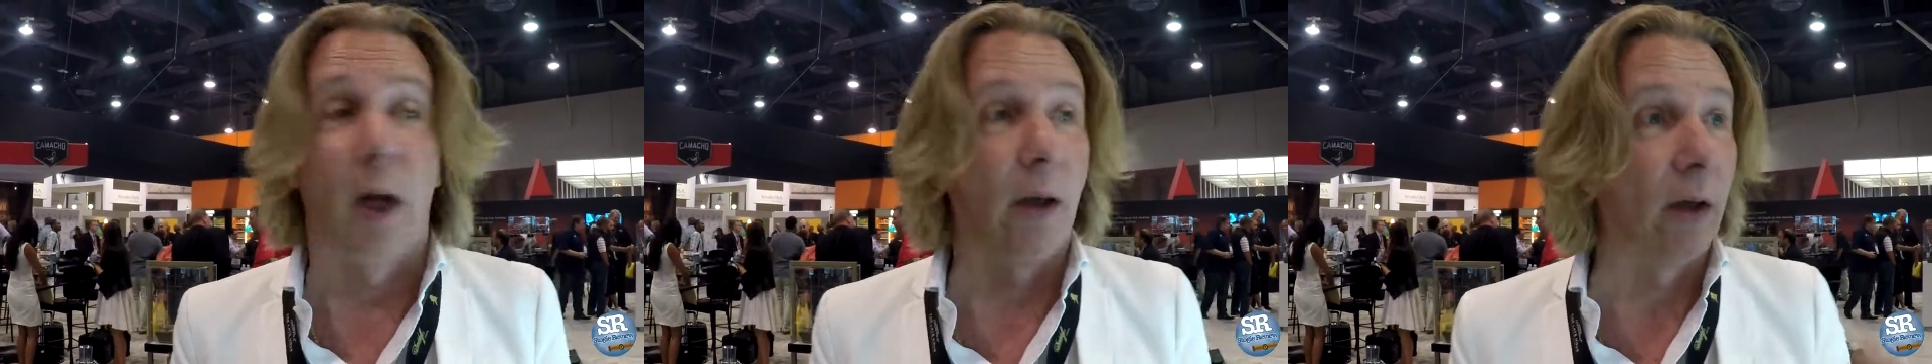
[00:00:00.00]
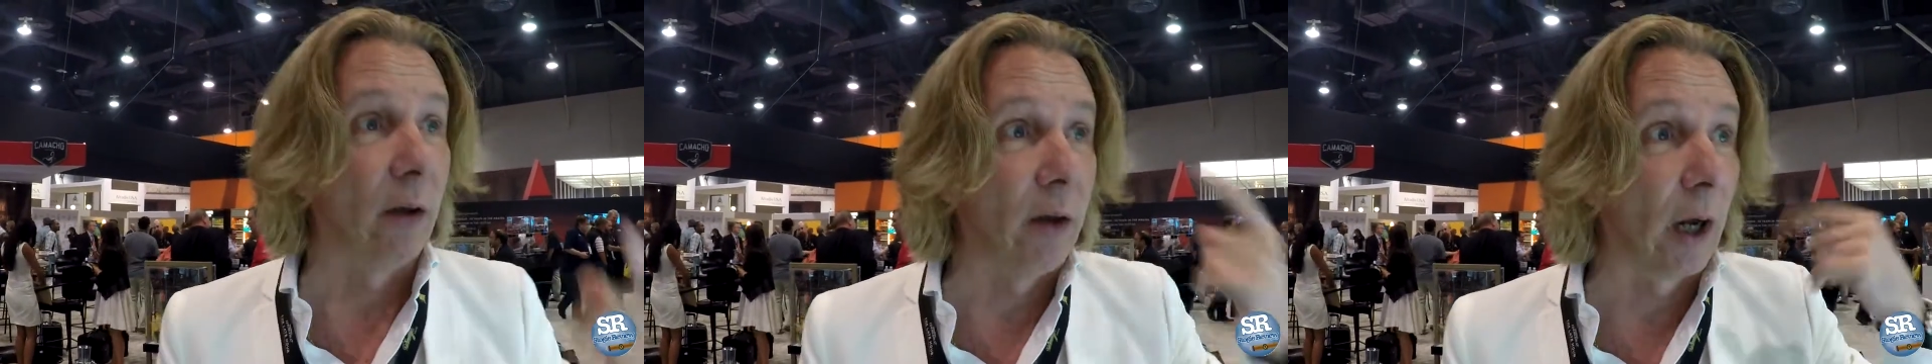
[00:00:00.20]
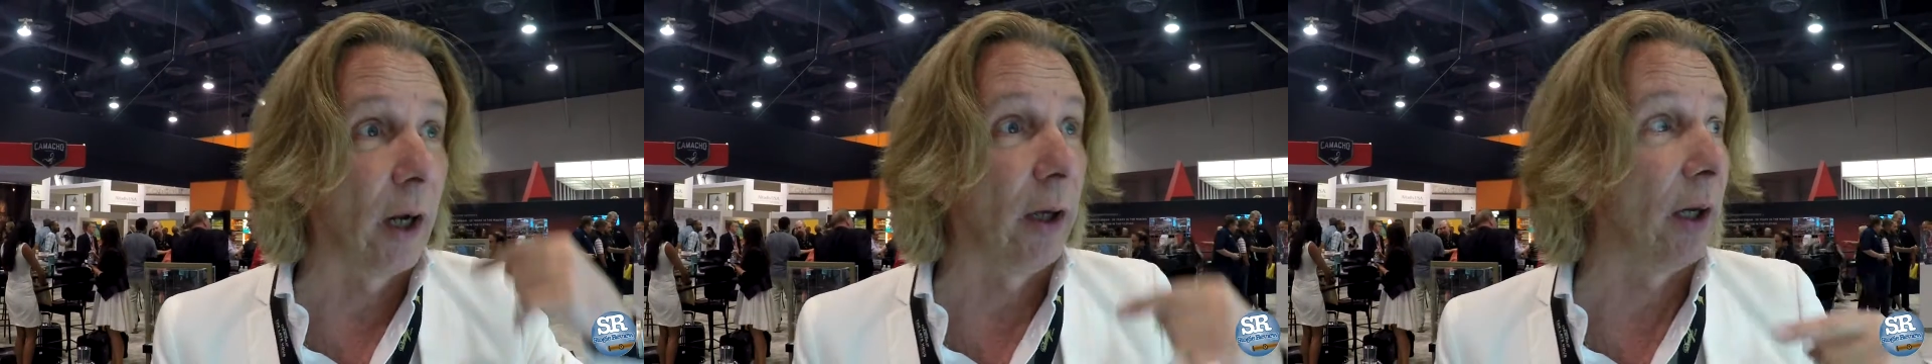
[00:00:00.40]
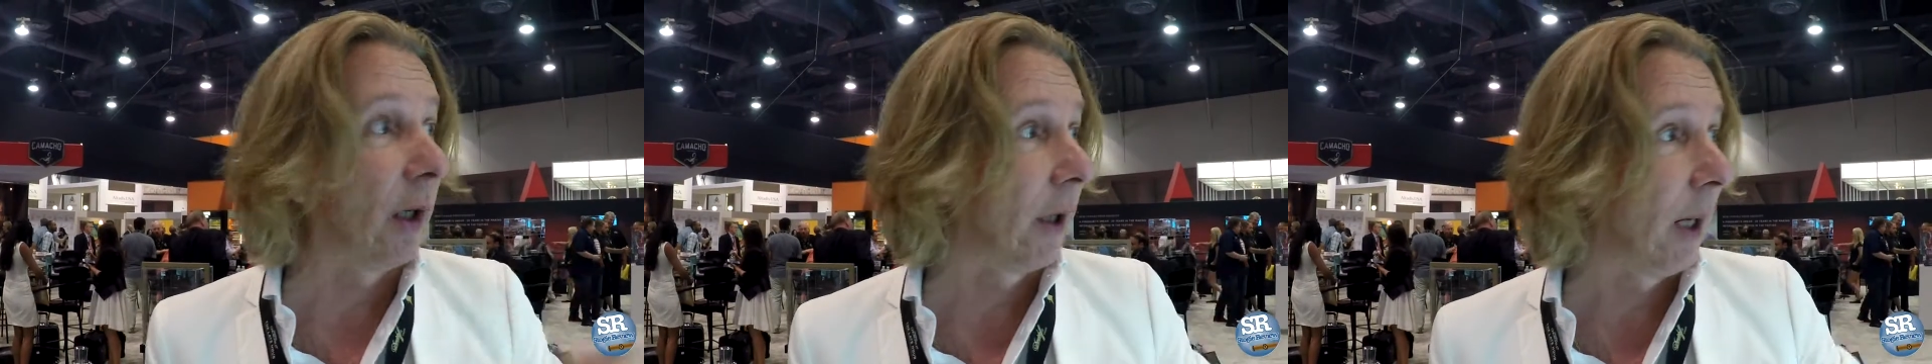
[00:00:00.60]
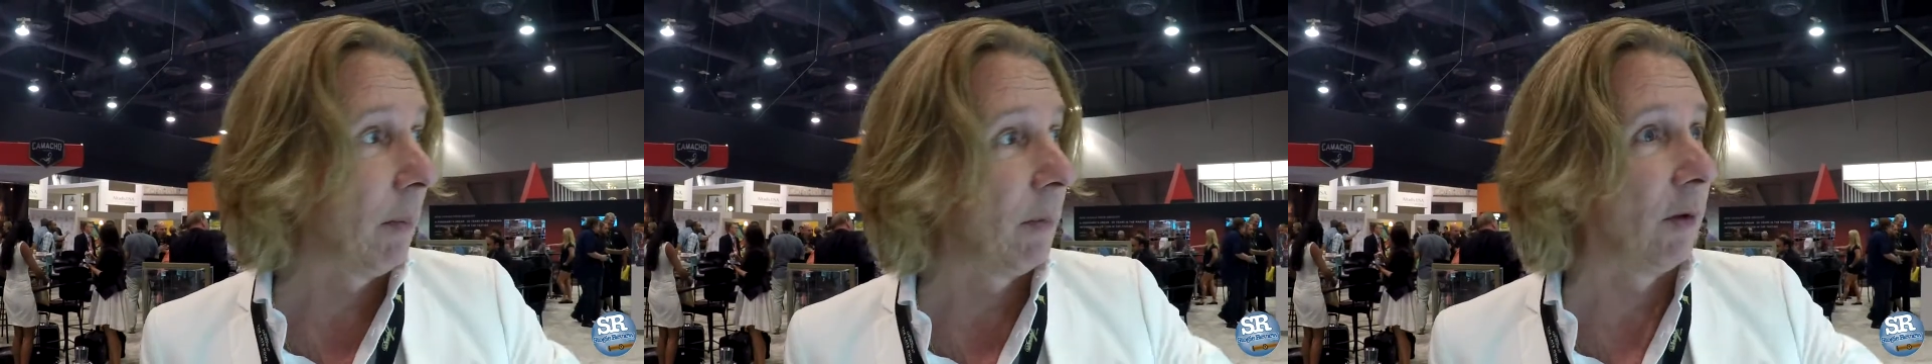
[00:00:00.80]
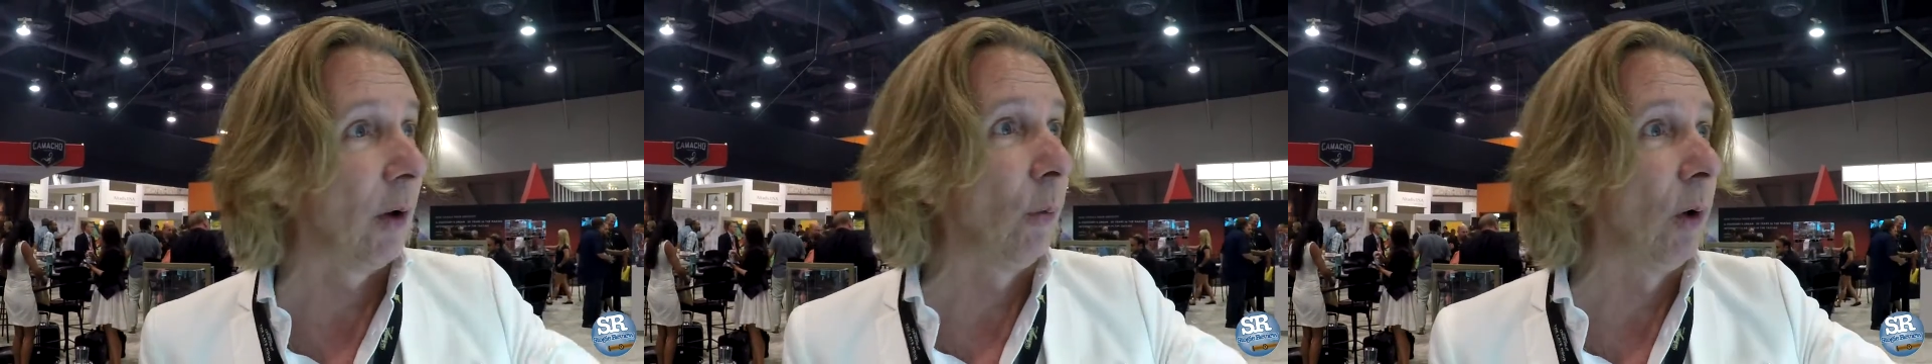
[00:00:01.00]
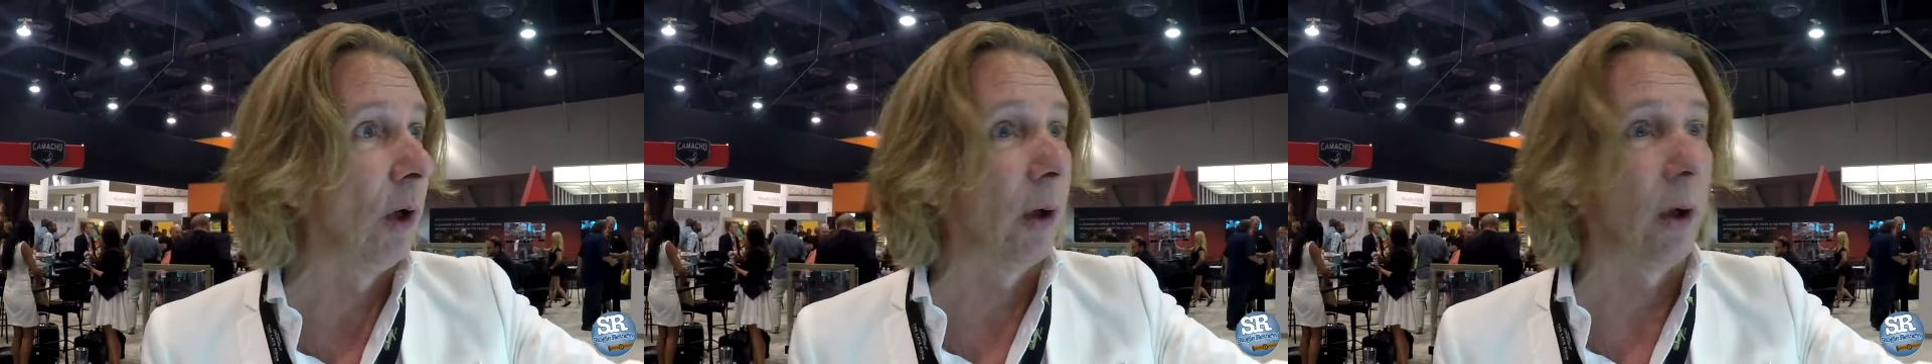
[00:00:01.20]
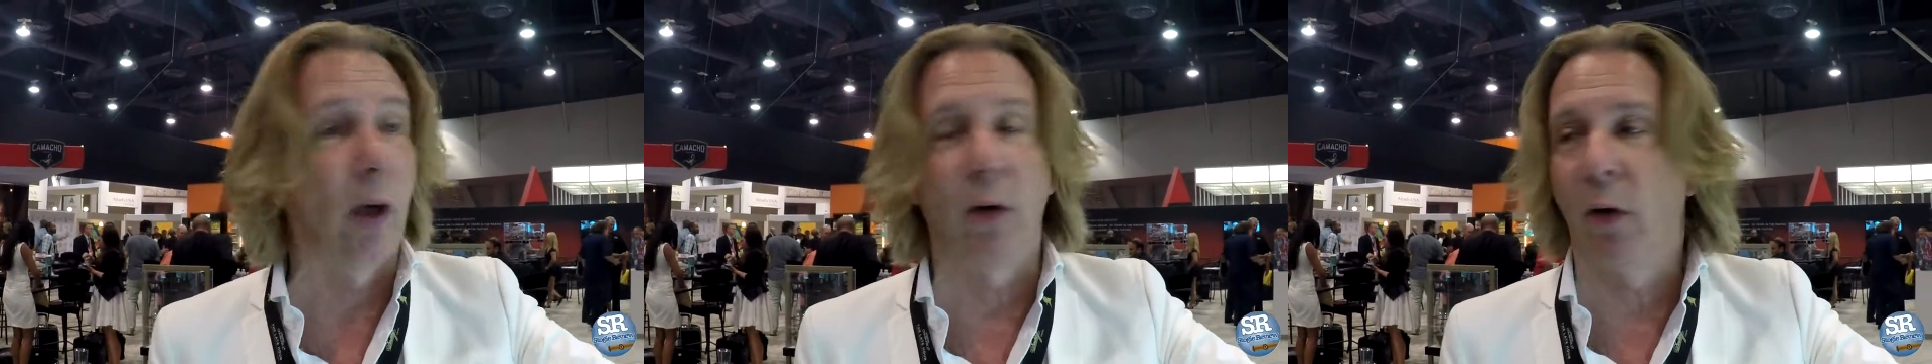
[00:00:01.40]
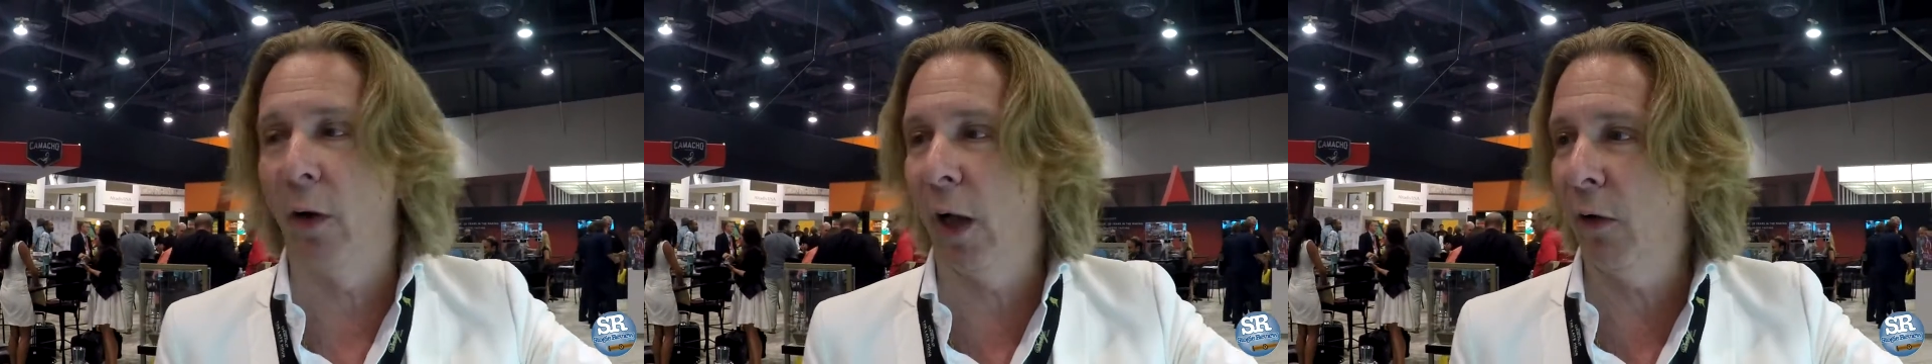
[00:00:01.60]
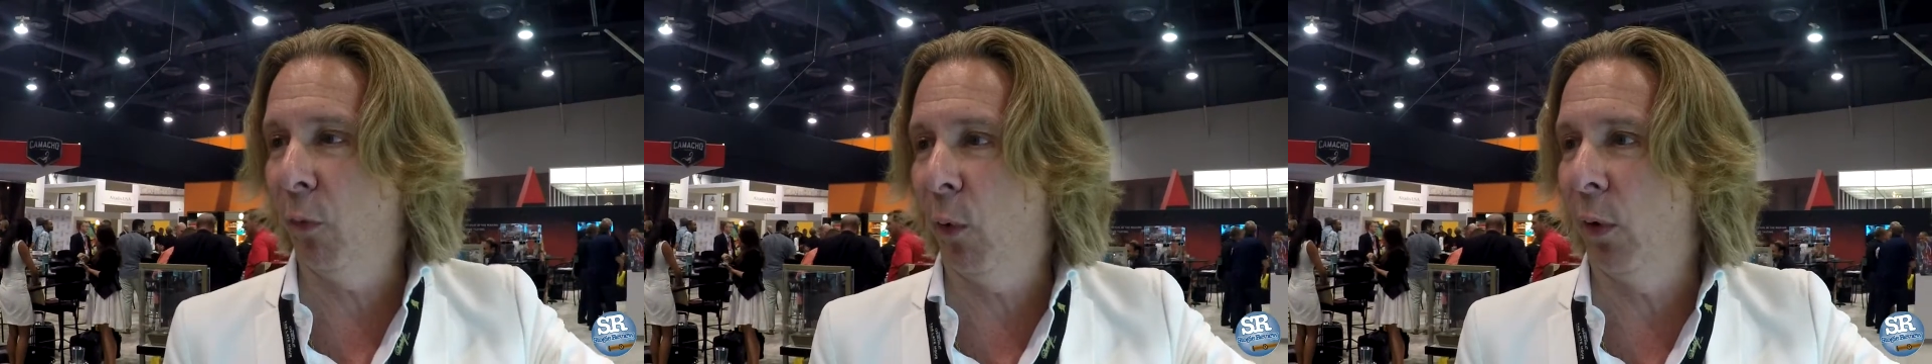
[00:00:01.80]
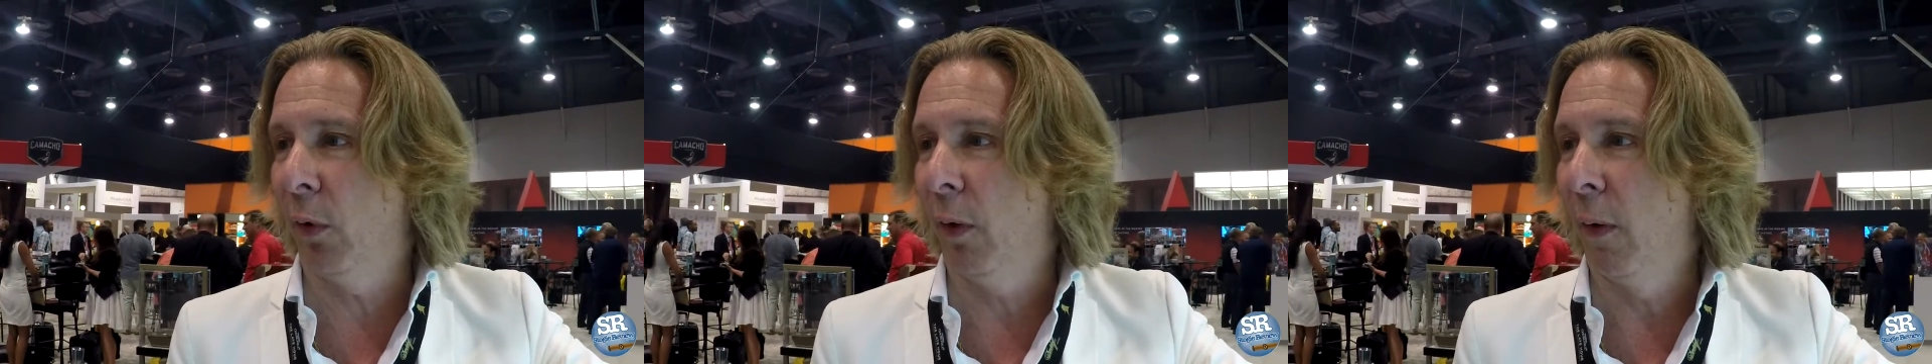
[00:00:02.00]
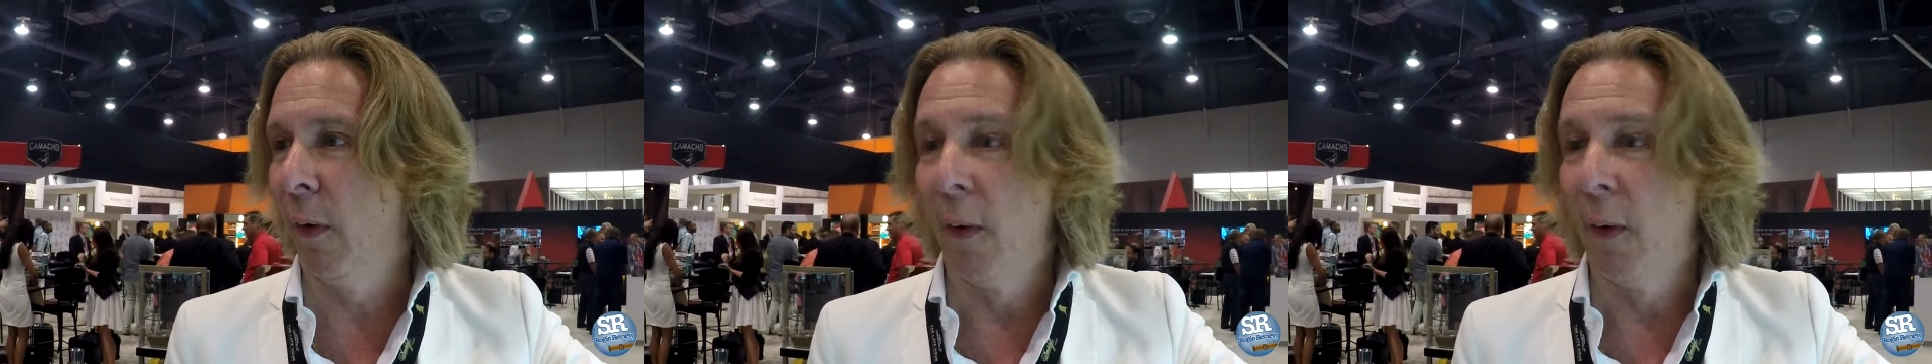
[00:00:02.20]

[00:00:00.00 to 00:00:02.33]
And then the idea came, and then we created that one.